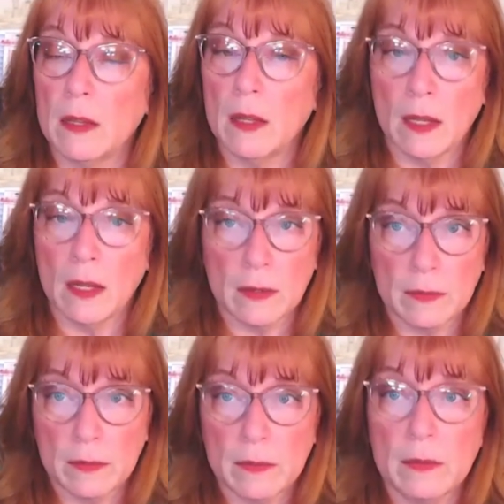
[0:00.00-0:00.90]
uh,
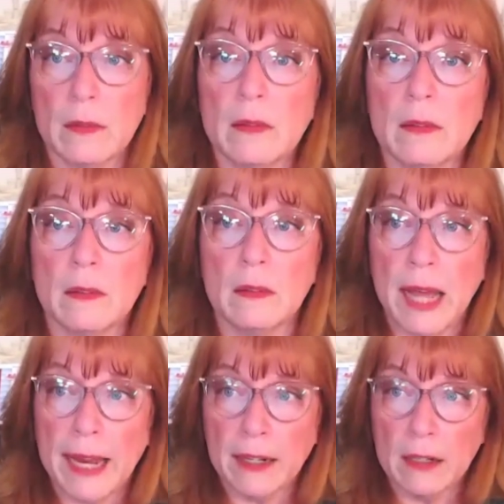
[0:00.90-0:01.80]

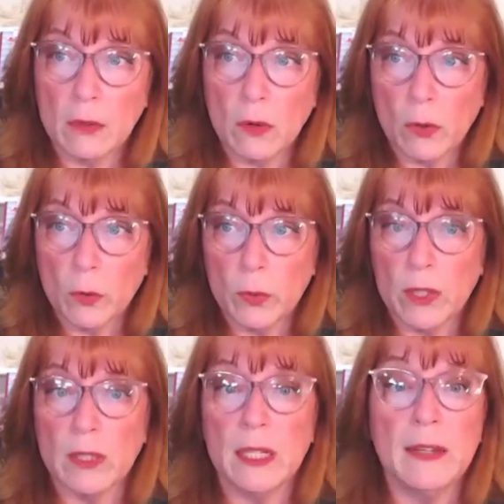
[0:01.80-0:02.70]
that growth with
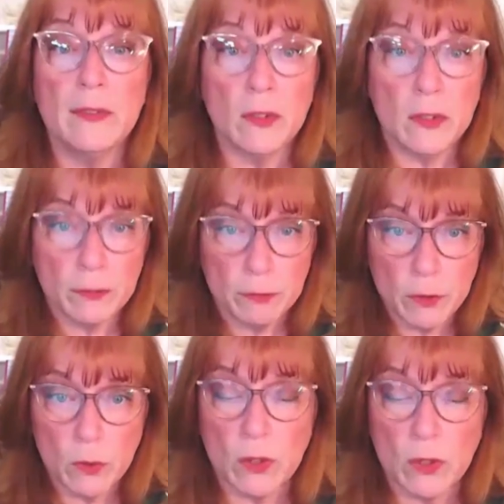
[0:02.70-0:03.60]
the leaves or the
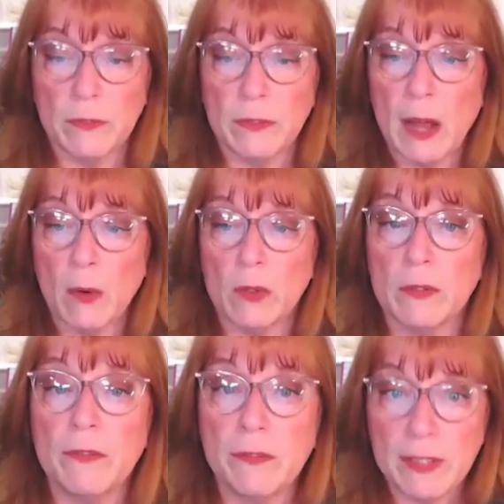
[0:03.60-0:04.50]
fruit or the flowers
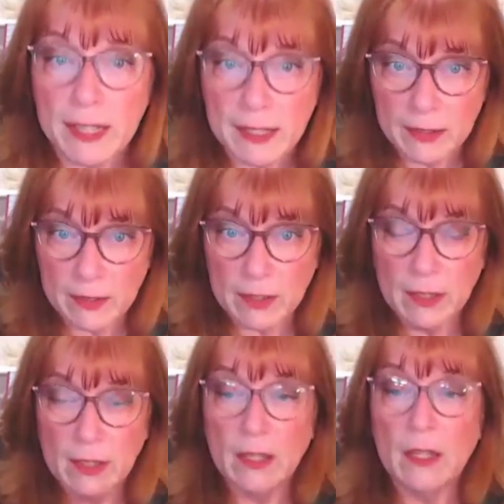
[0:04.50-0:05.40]
feeds
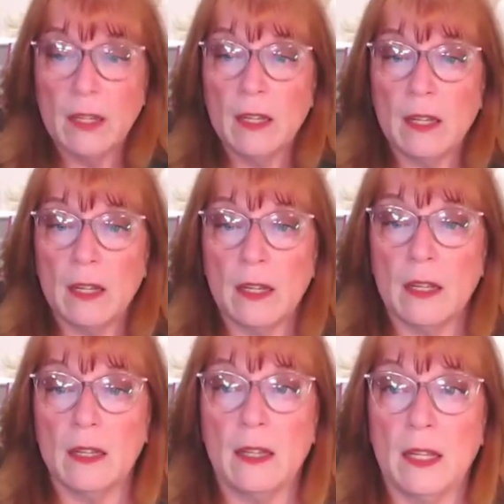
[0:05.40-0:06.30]

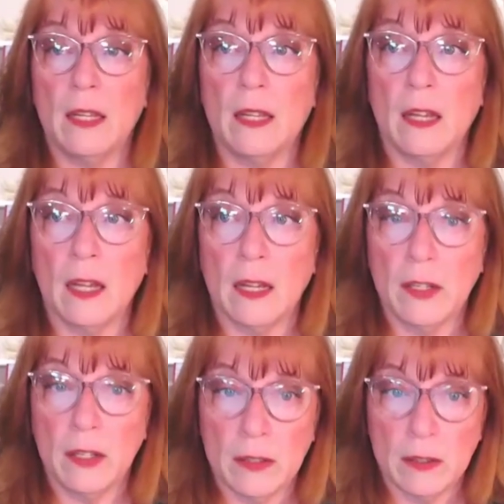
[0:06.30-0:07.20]
the
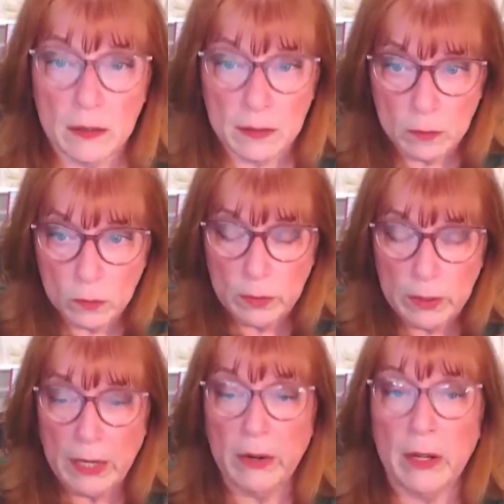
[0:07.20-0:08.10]

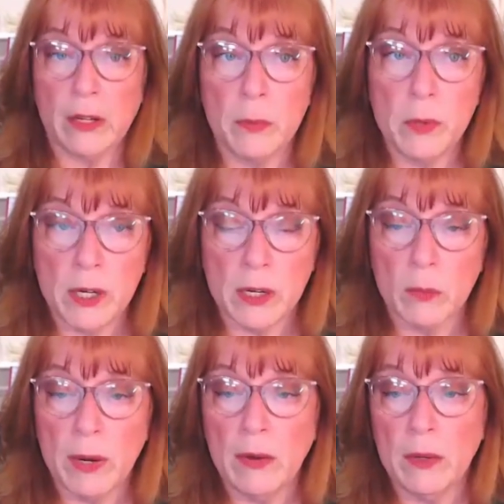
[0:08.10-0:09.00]
area community
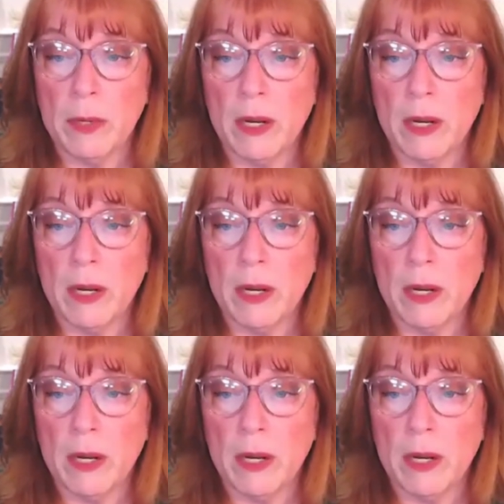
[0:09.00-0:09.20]
around it, but